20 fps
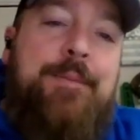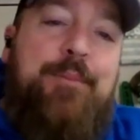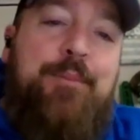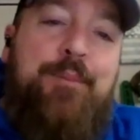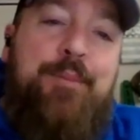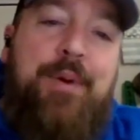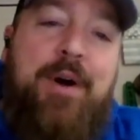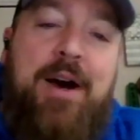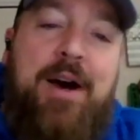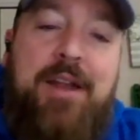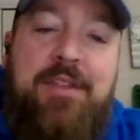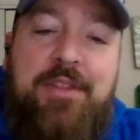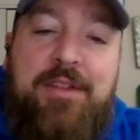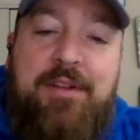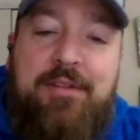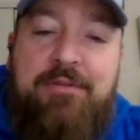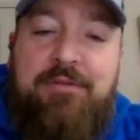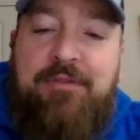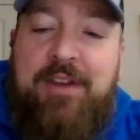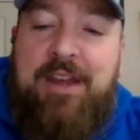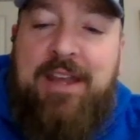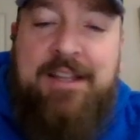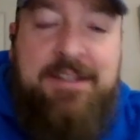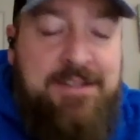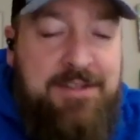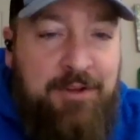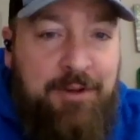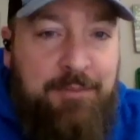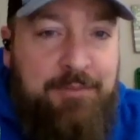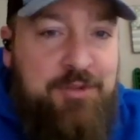But the
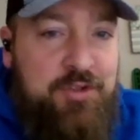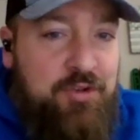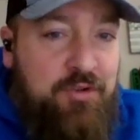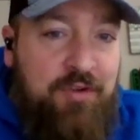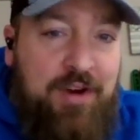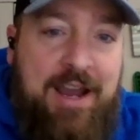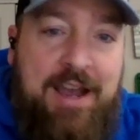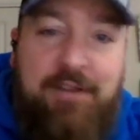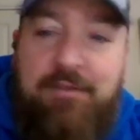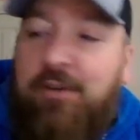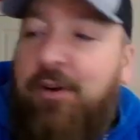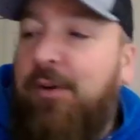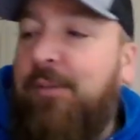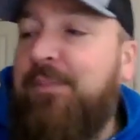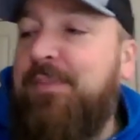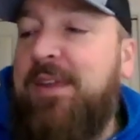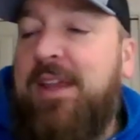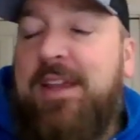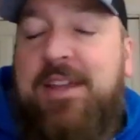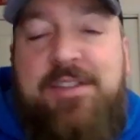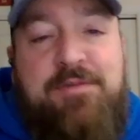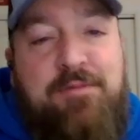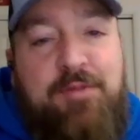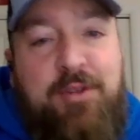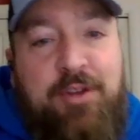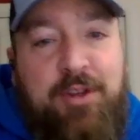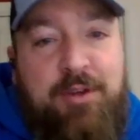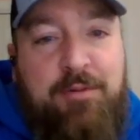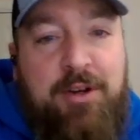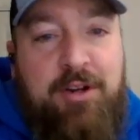phantom travel is
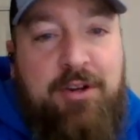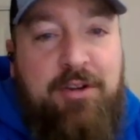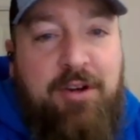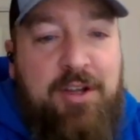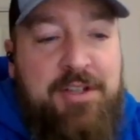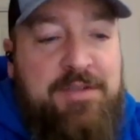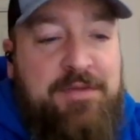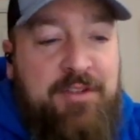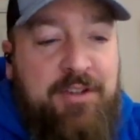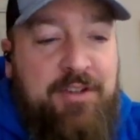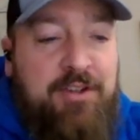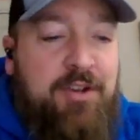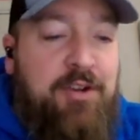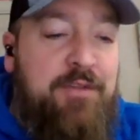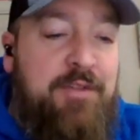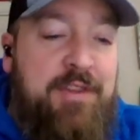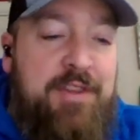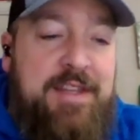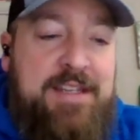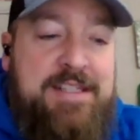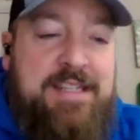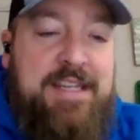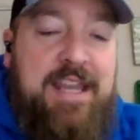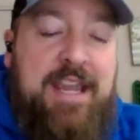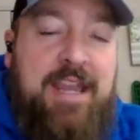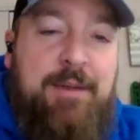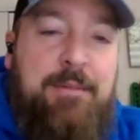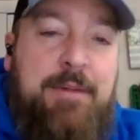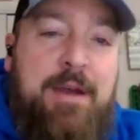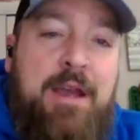really what cost Villanova this
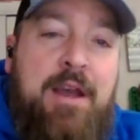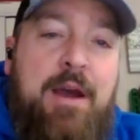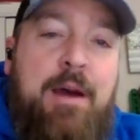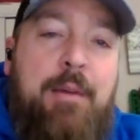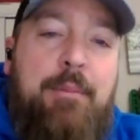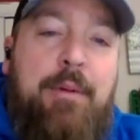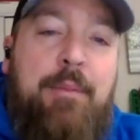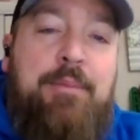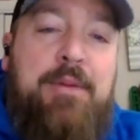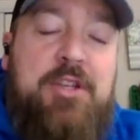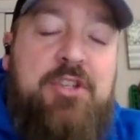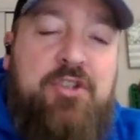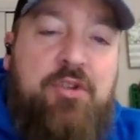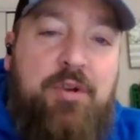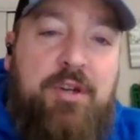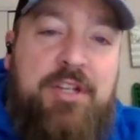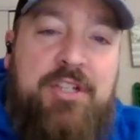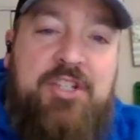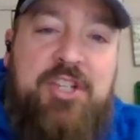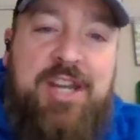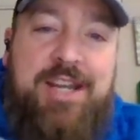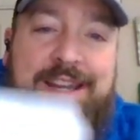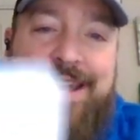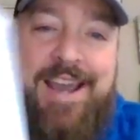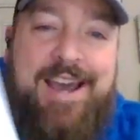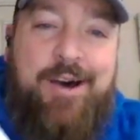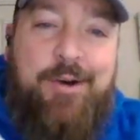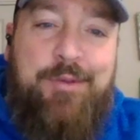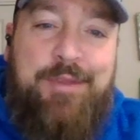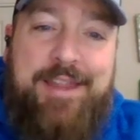game. But be sure to check
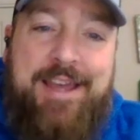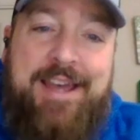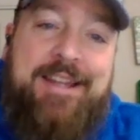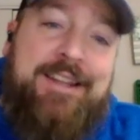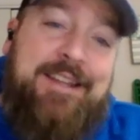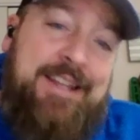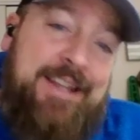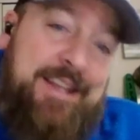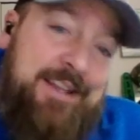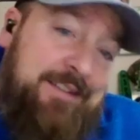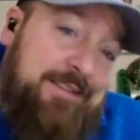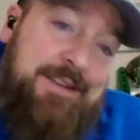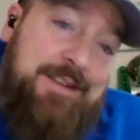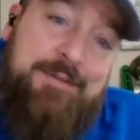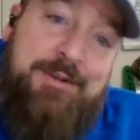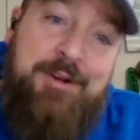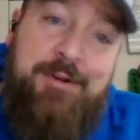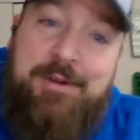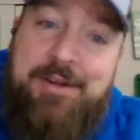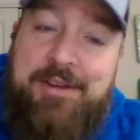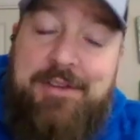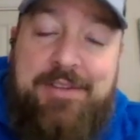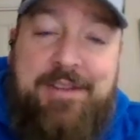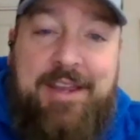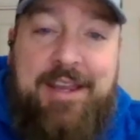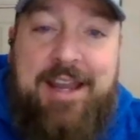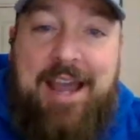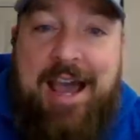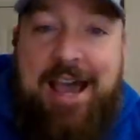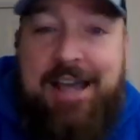out that link. Let me know what you
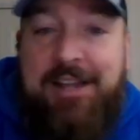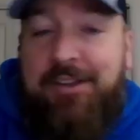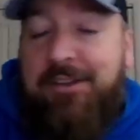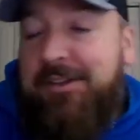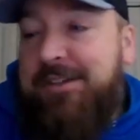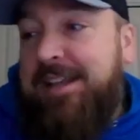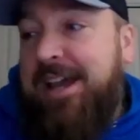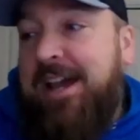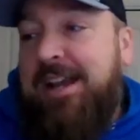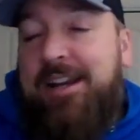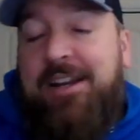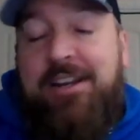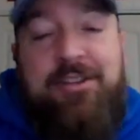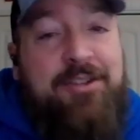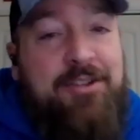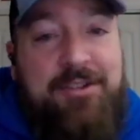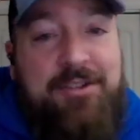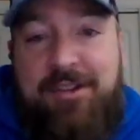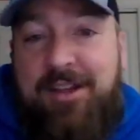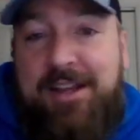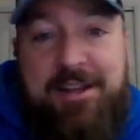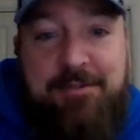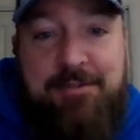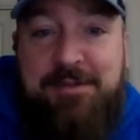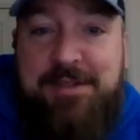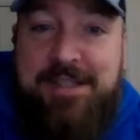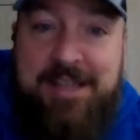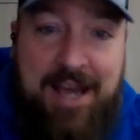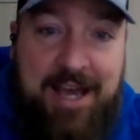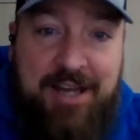think. I looked at it and it looked like it
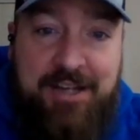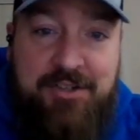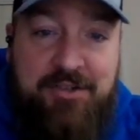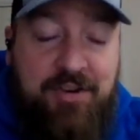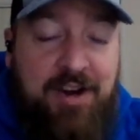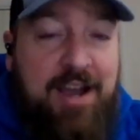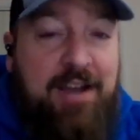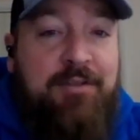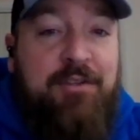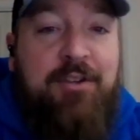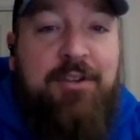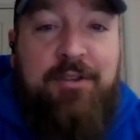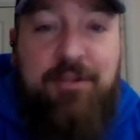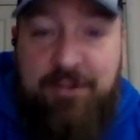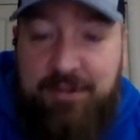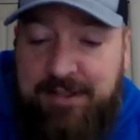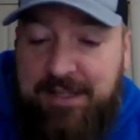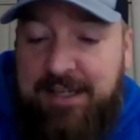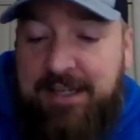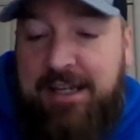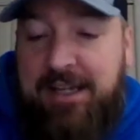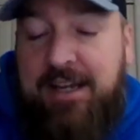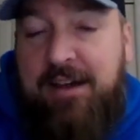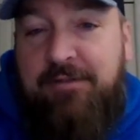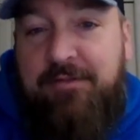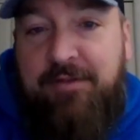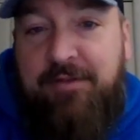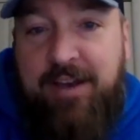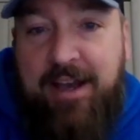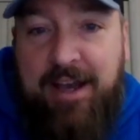was not a travel. It looked like he
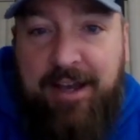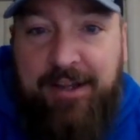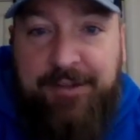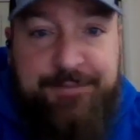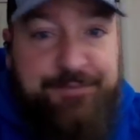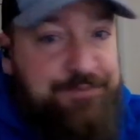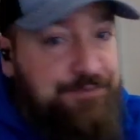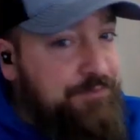got fouled.